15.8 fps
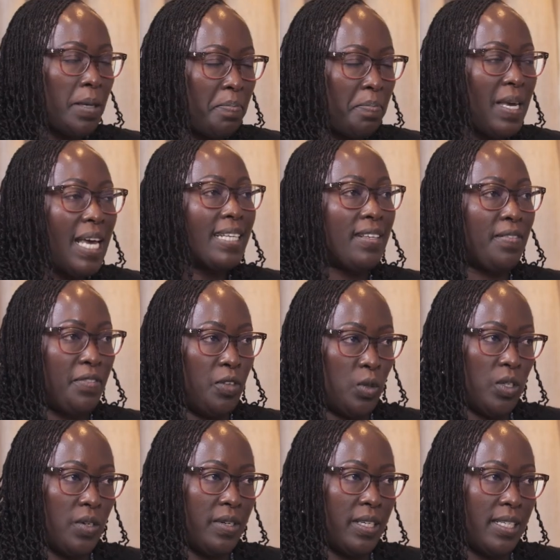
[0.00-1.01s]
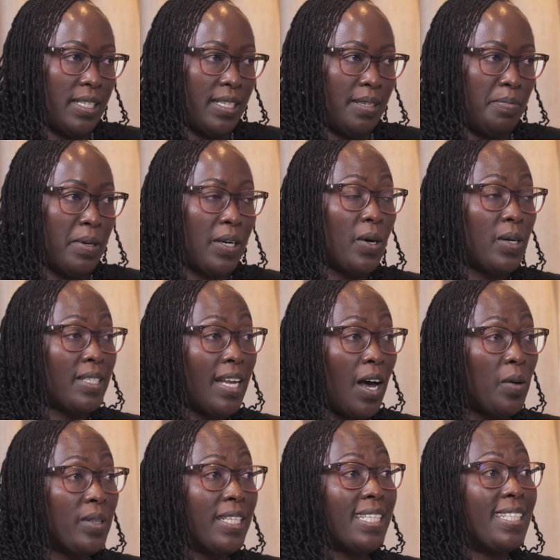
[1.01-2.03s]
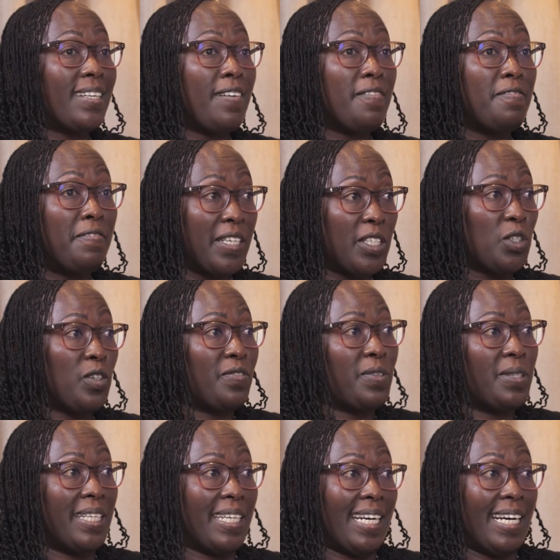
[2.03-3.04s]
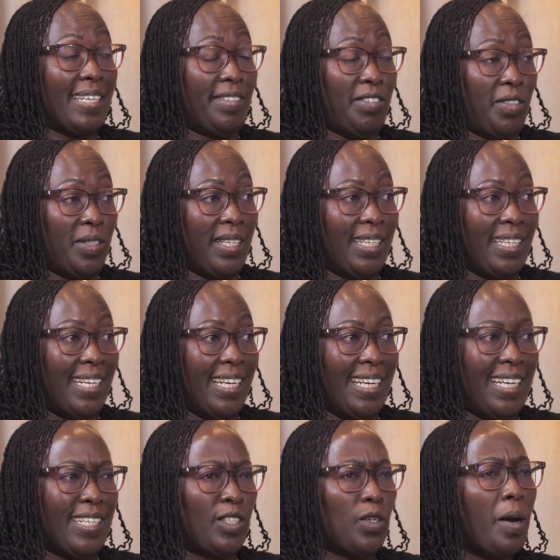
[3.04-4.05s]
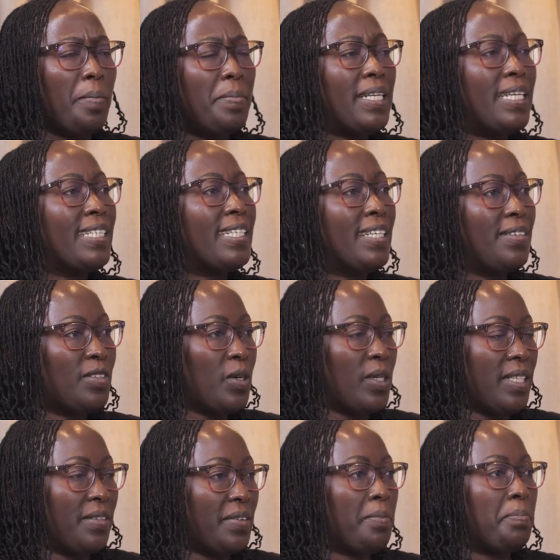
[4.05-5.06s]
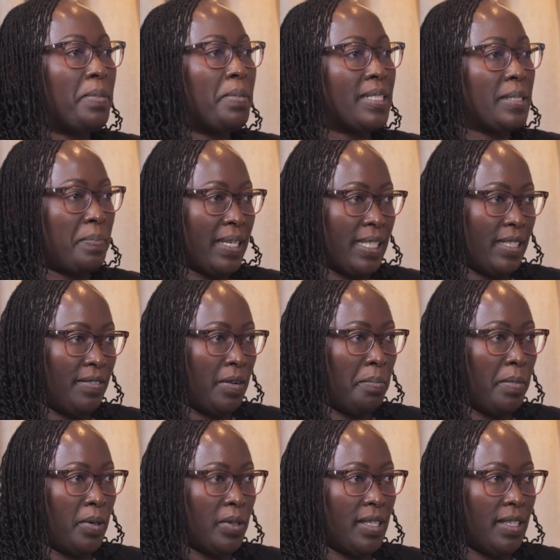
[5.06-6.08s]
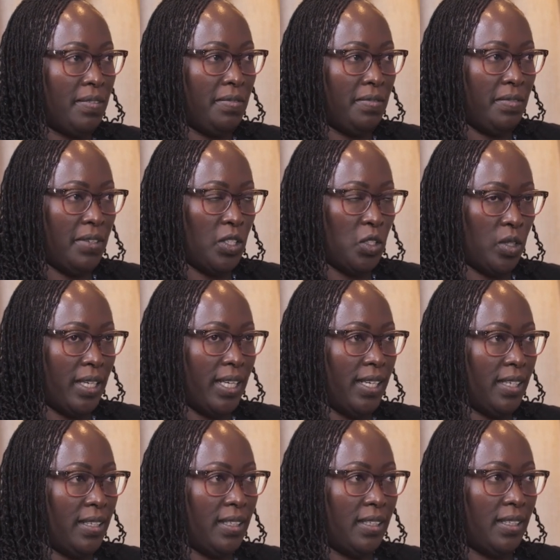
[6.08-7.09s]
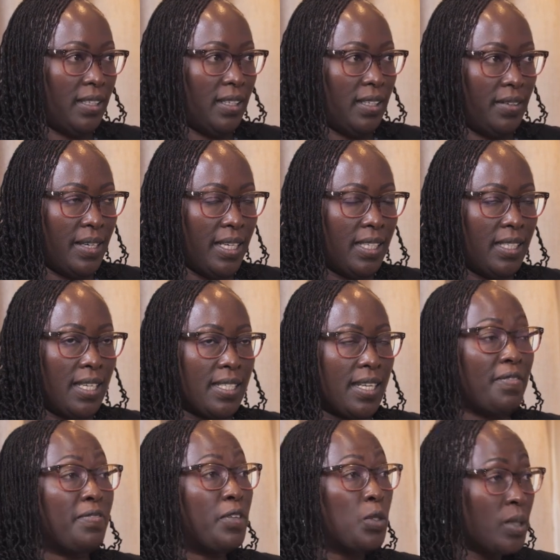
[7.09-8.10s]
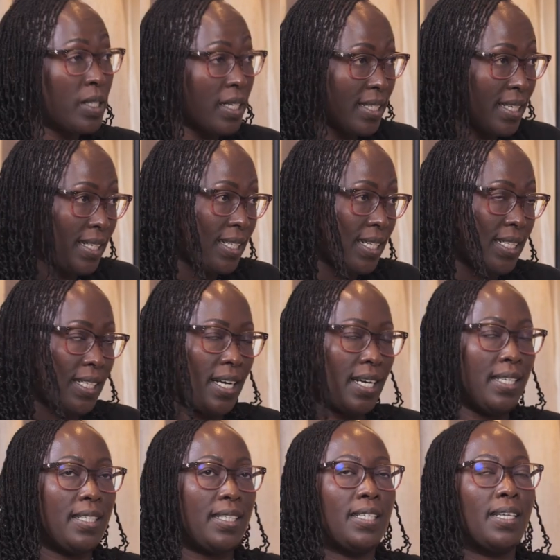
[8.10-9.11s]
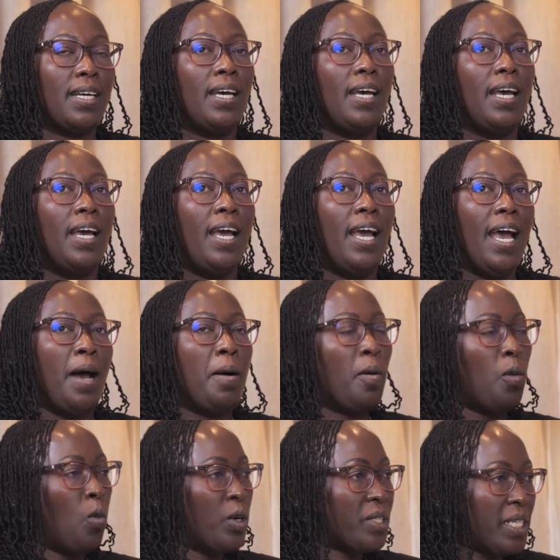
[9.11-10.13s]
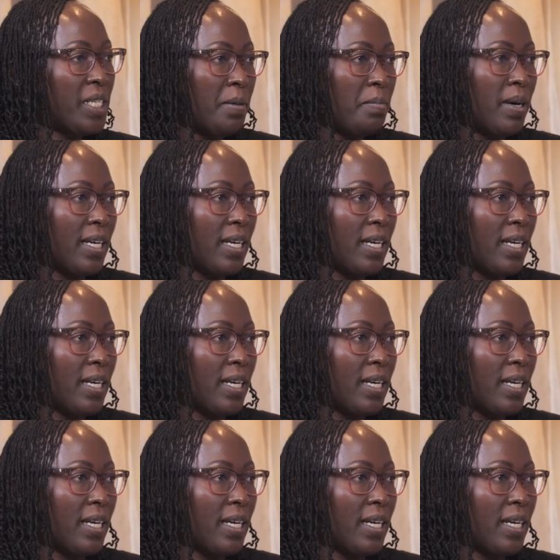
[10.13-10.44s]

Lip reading: me as a futurist because now this is a vision for the country. So I mean it gives you a different perspective about visioning, right? As a futures exercise. Watching